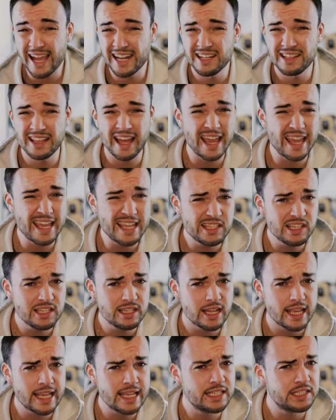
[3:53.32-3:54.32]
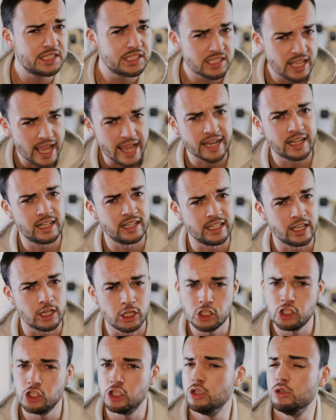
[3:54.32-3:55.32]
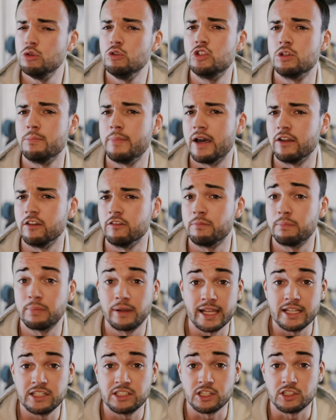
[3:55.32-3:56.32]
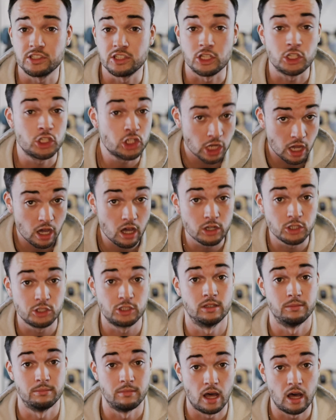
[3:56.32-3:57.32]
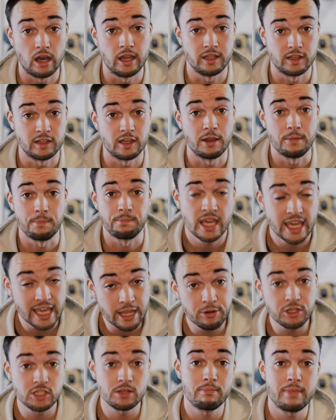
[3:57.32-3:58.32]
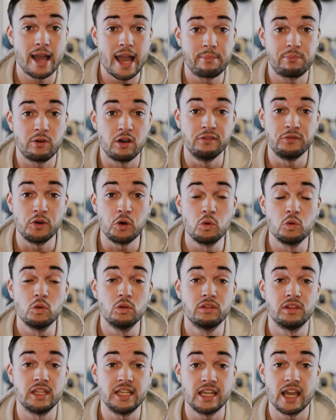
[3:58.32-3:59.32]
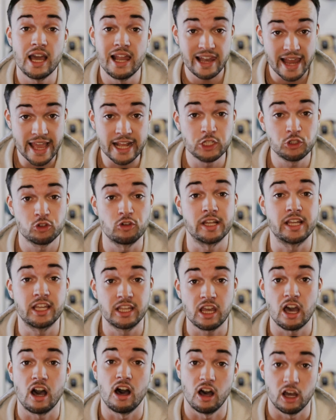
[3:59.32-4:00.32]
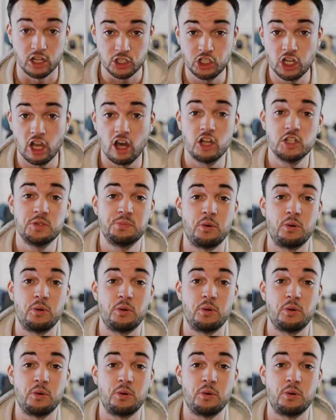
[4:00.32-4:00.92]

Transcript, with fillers: And there isn't exactly a huge amount of places to charge them either. Here is a map of all the electric car charge